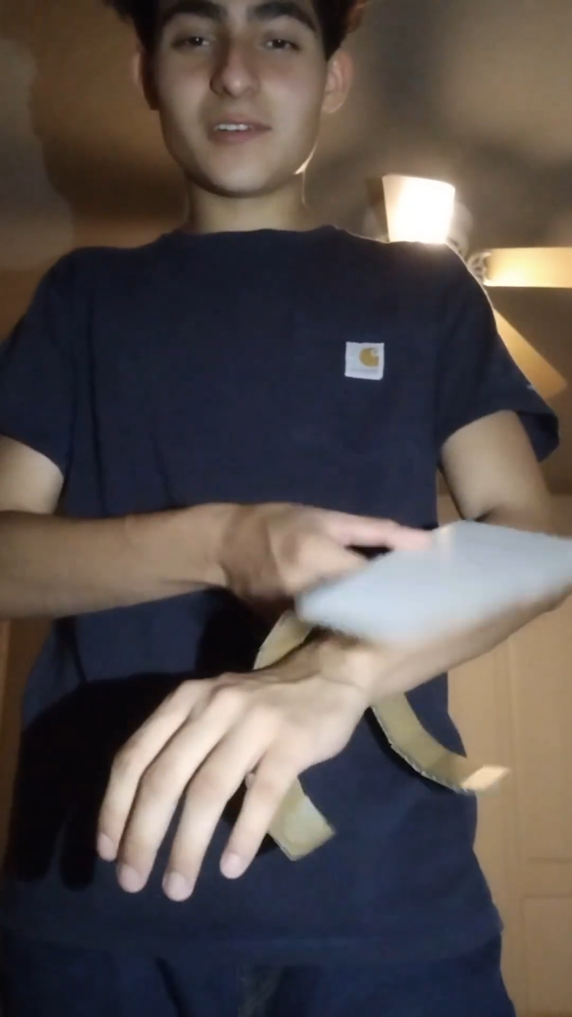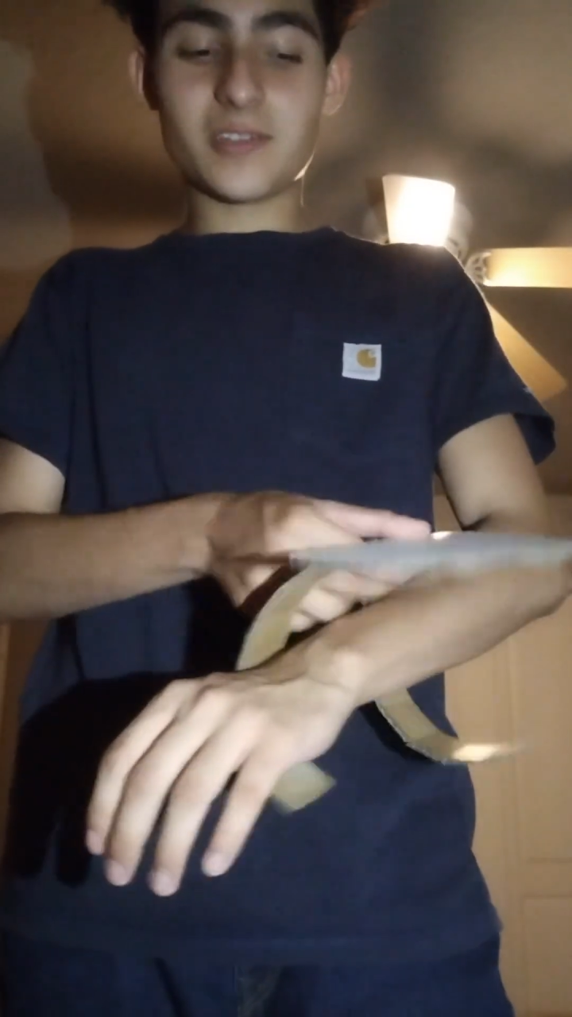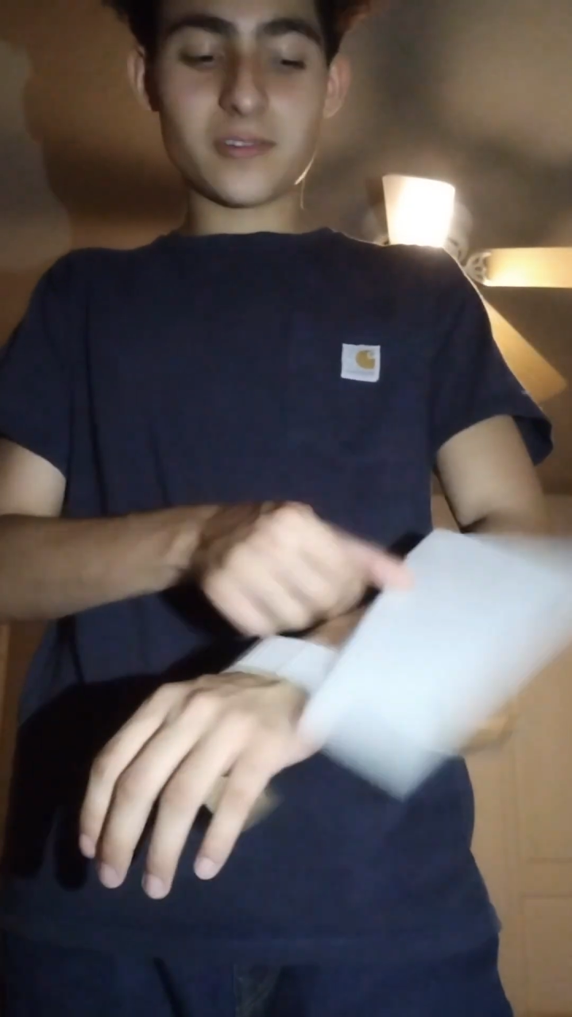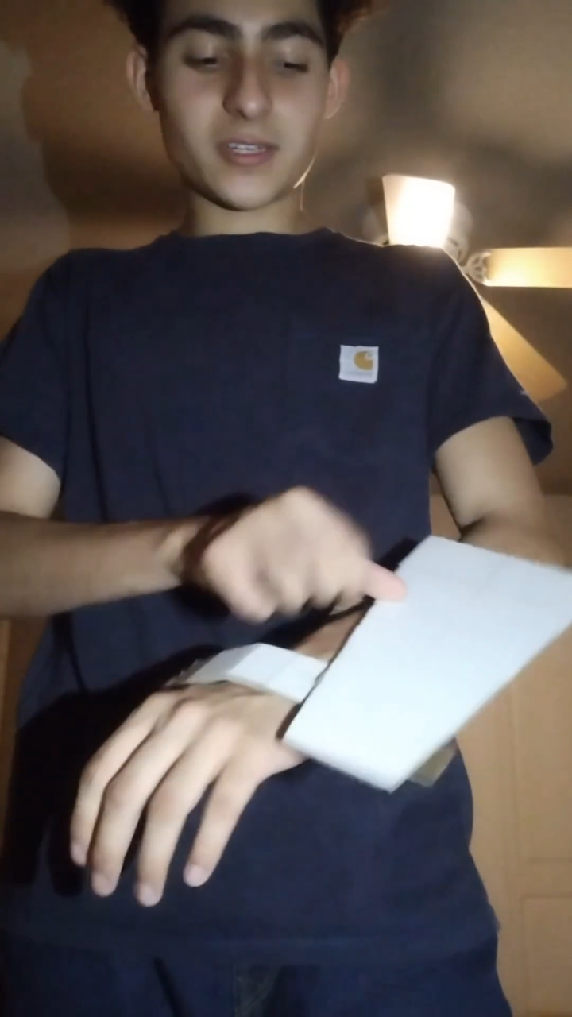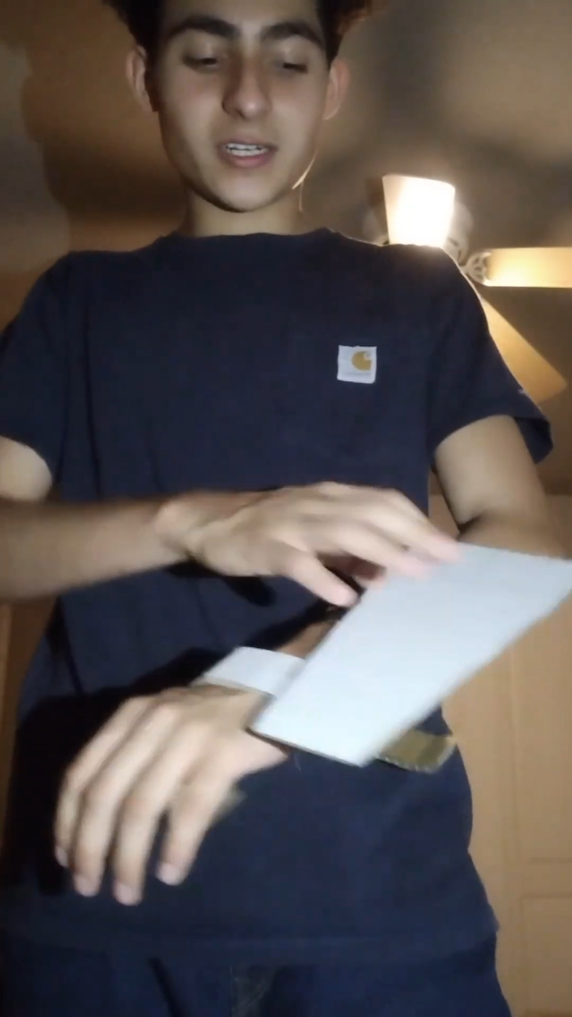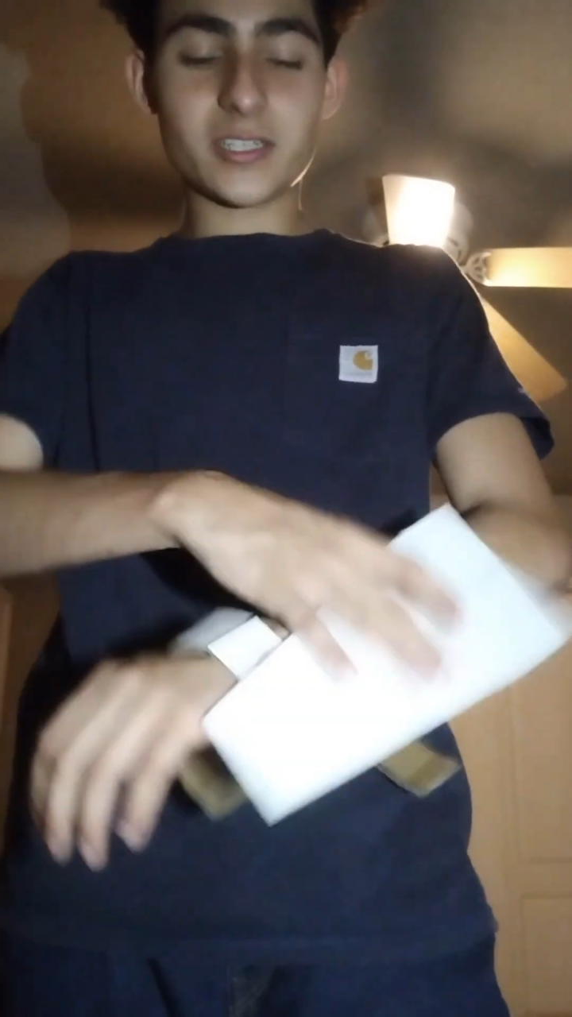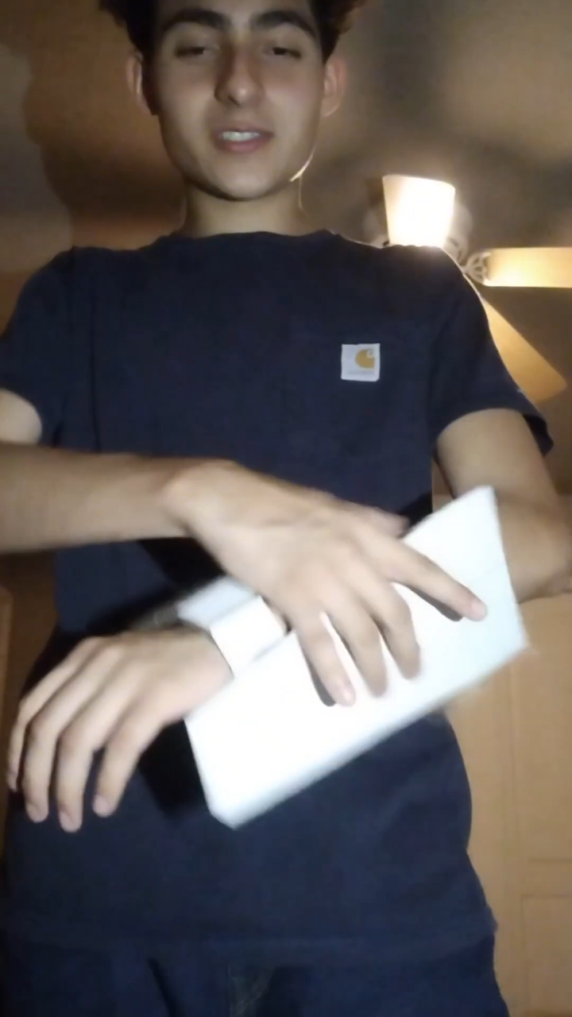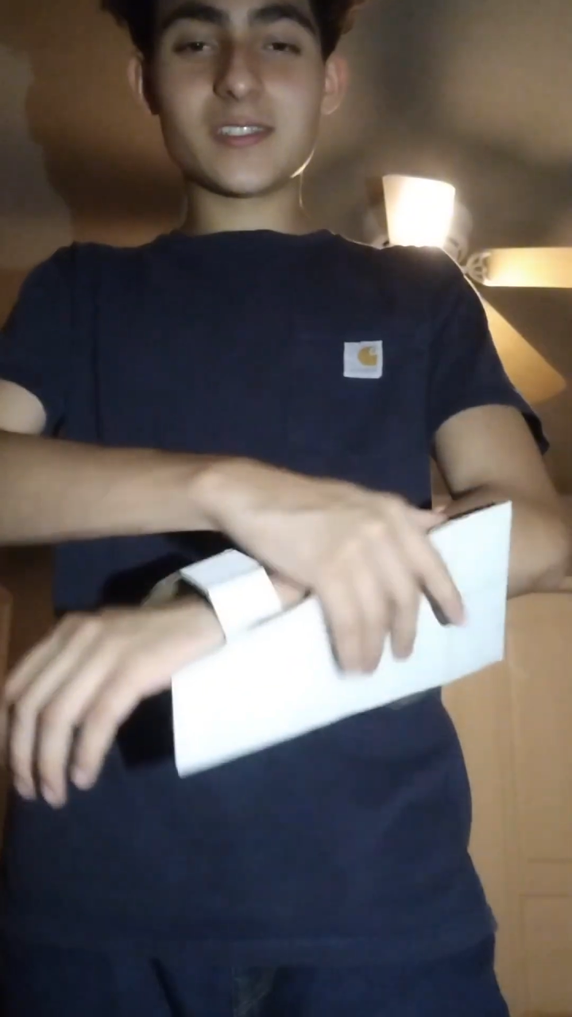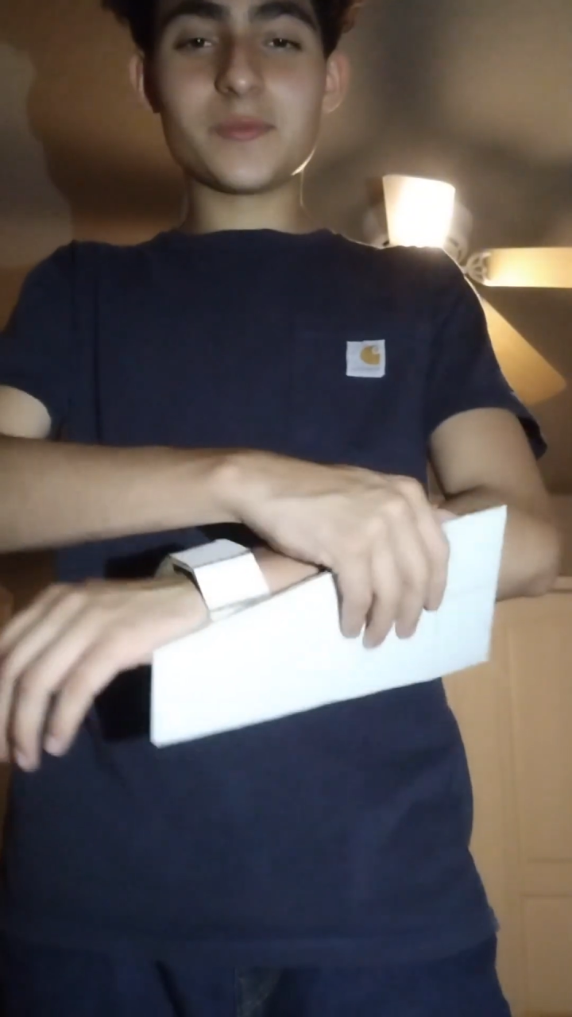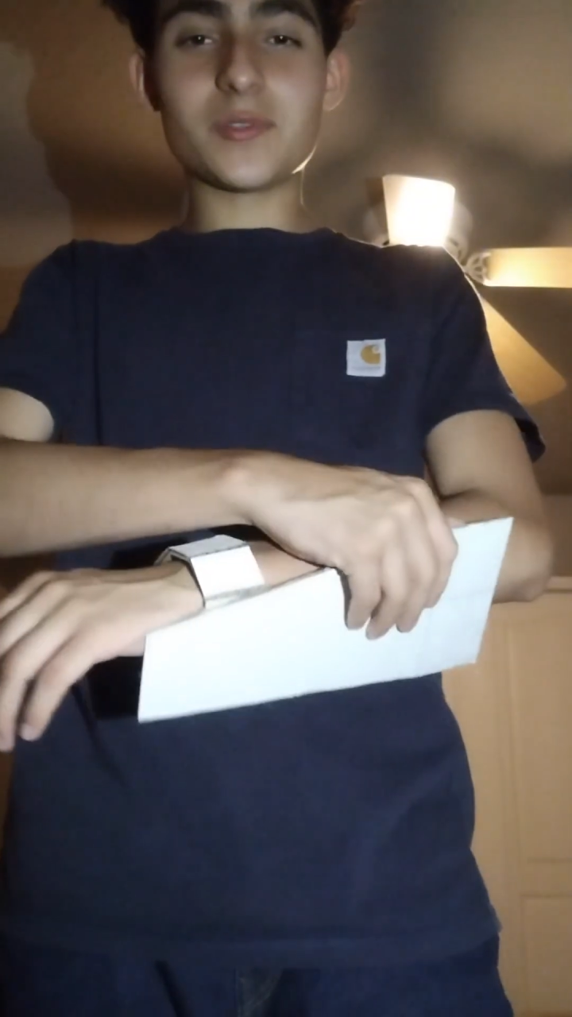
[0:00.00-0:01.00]
it kind of just
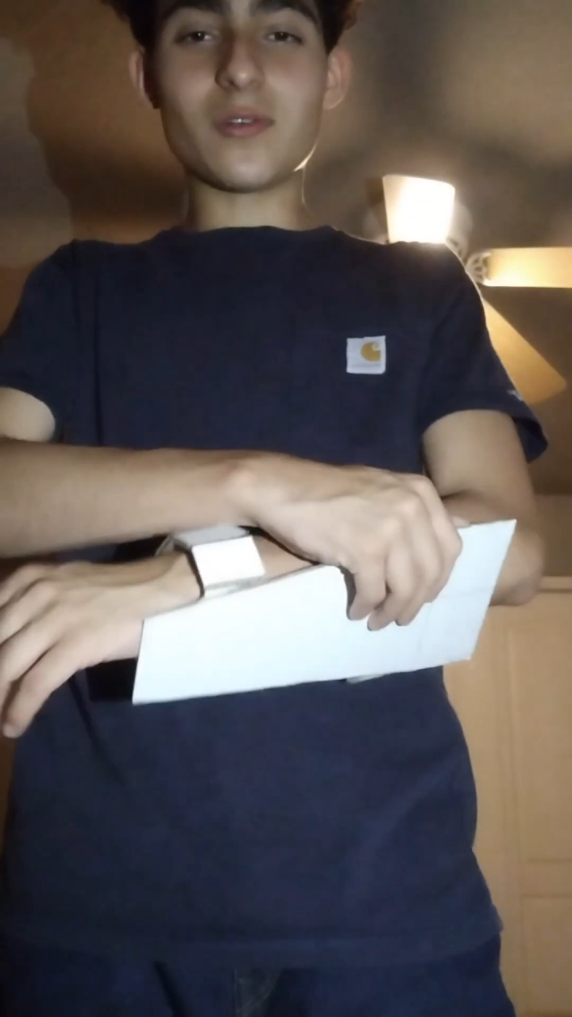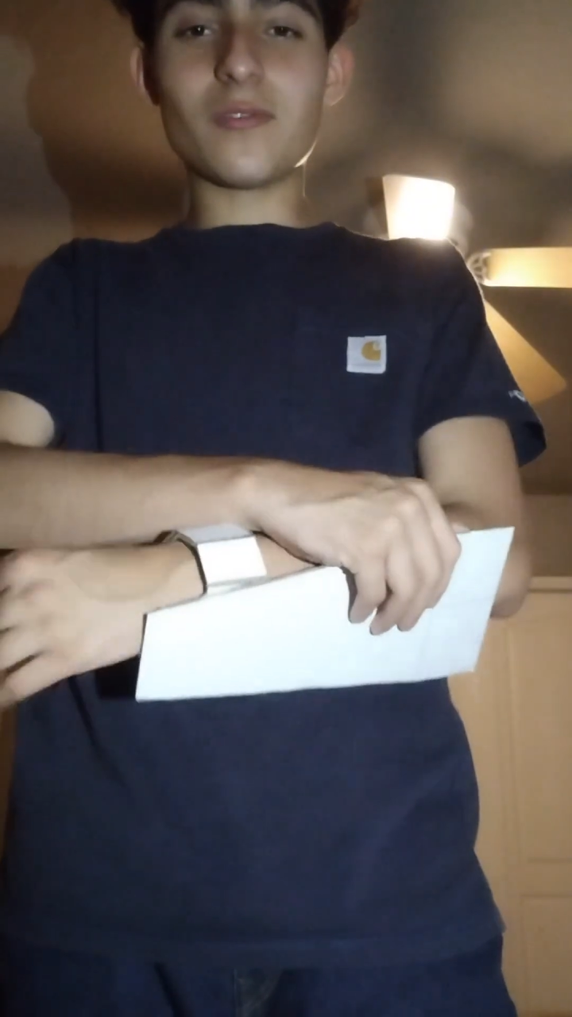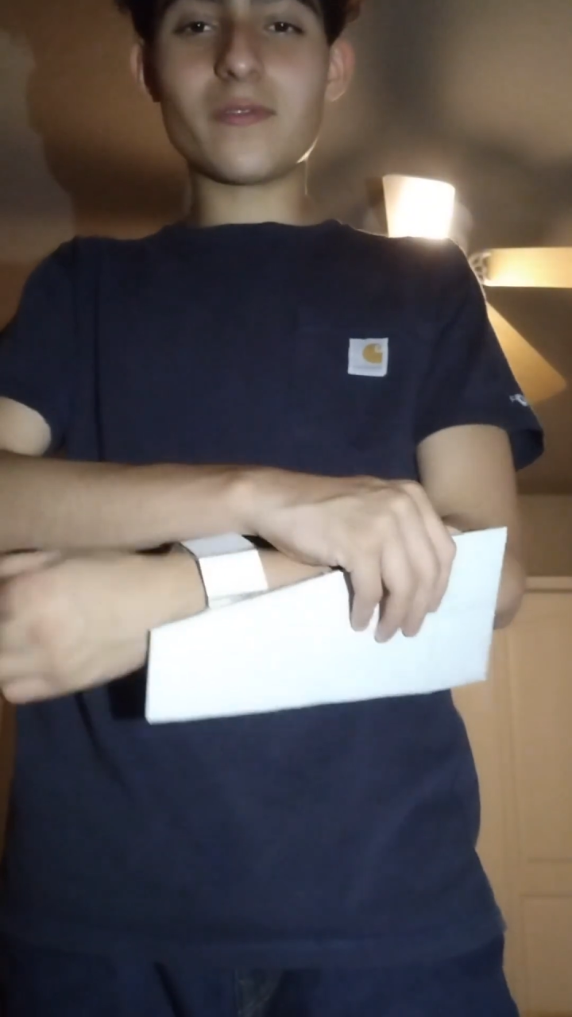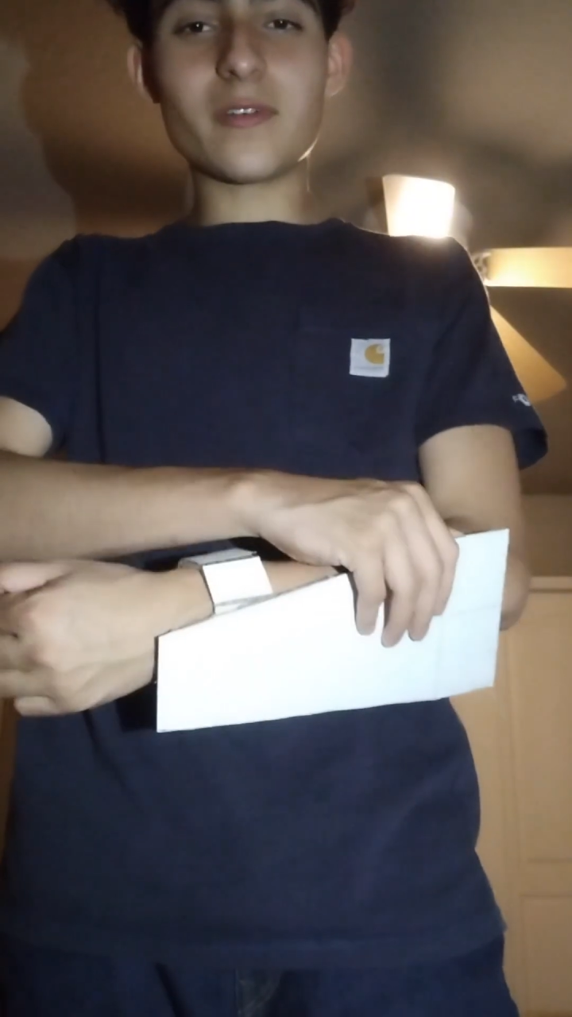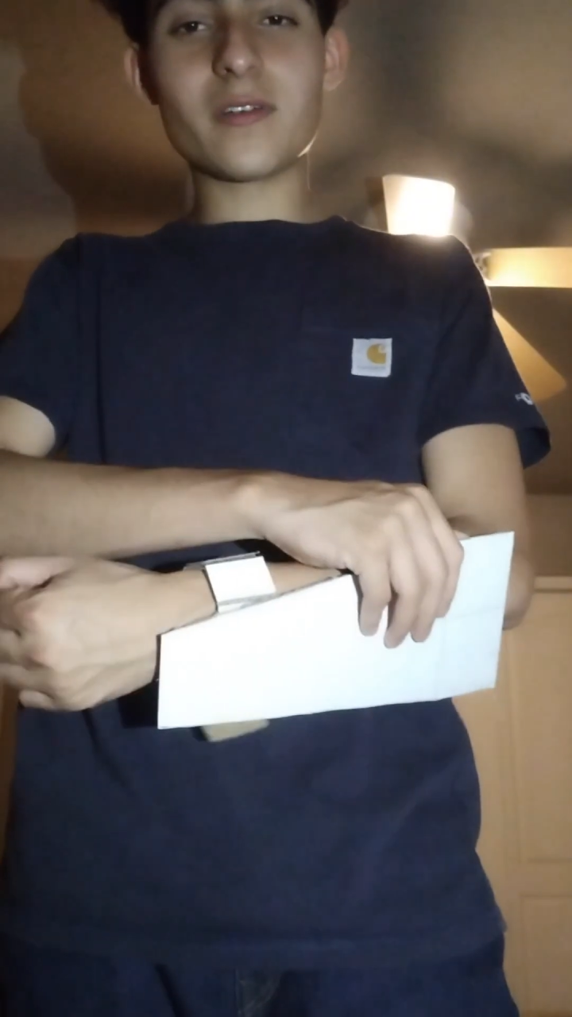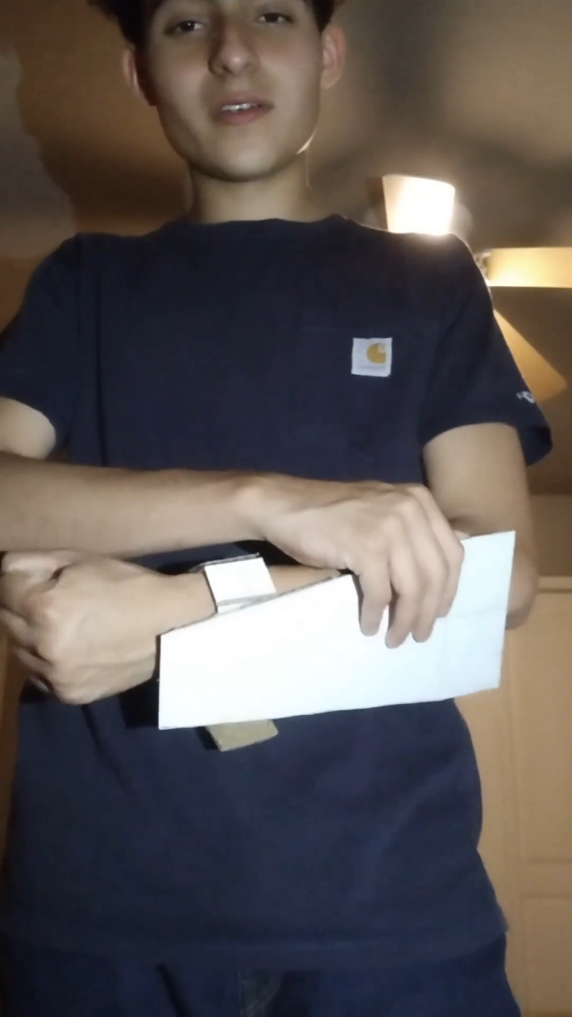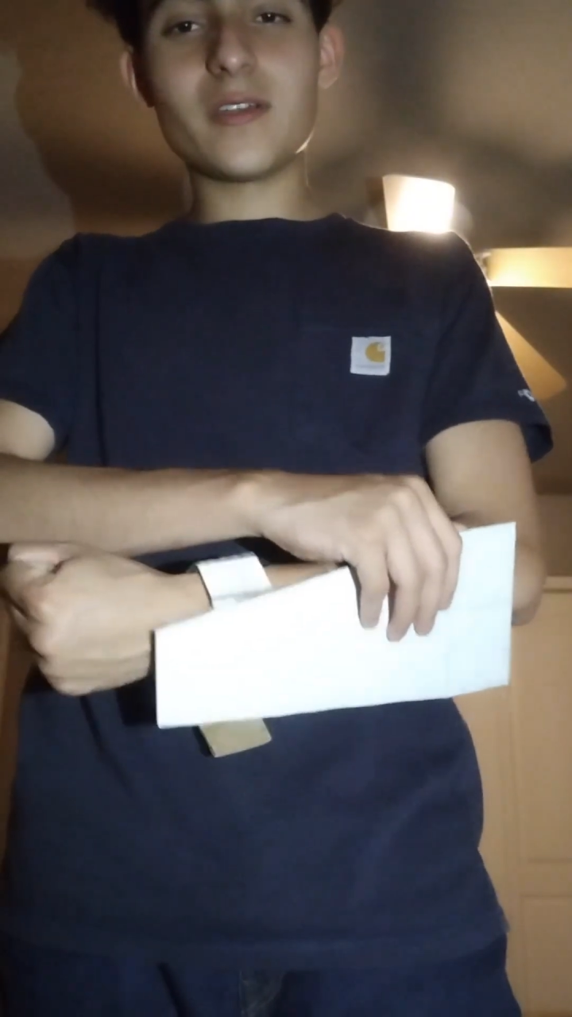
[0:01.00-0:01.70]
slips over.